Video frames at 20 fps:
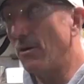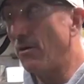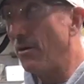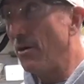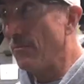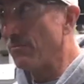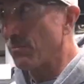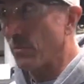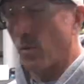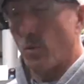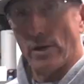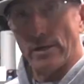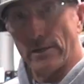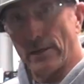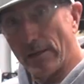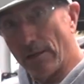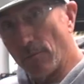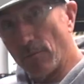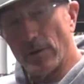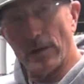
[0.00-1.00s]
So we
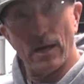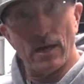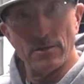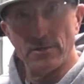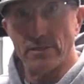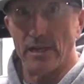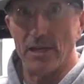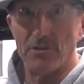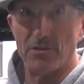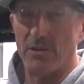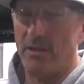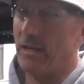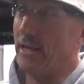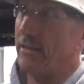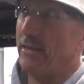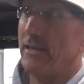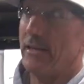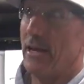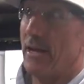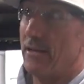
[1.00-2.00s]
did it, went out tested, and
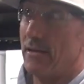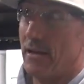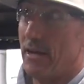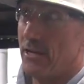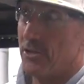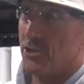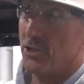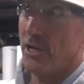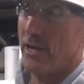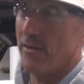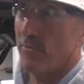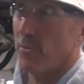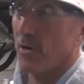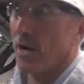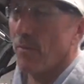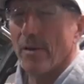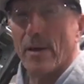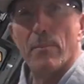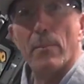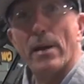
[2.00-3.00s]
I think I shaved
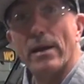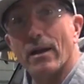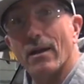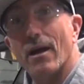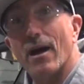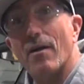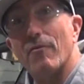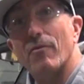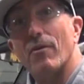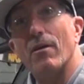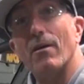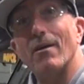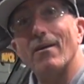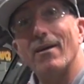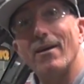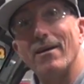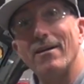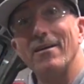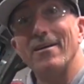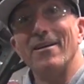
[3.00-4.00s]
probably a minute off
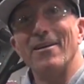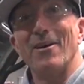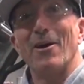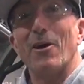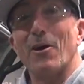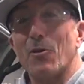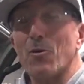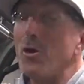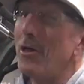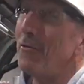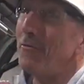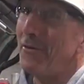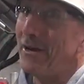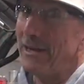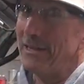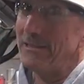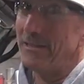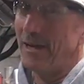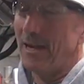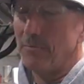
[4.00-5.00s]
our
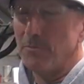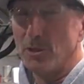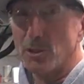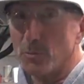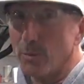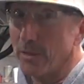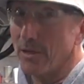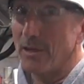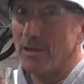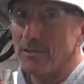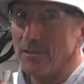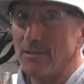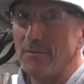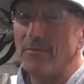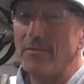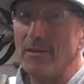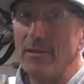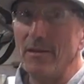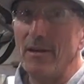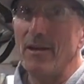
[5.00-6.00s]
qualifying time just because
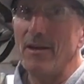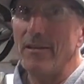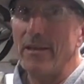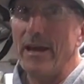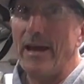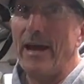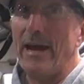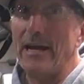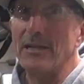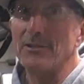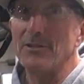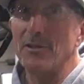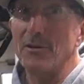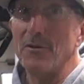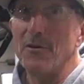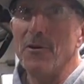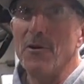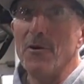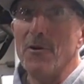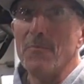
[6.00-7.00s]
of the hat.
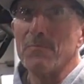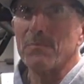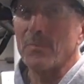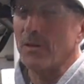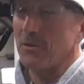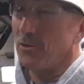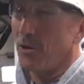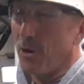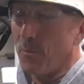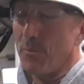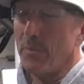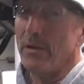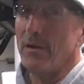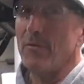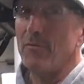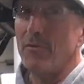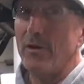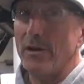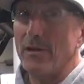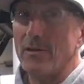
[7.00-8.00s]
So don't
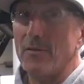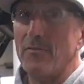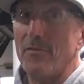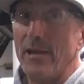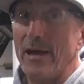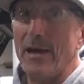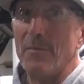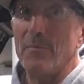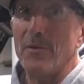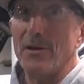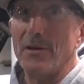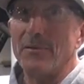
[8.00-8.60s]
be afraid of the flat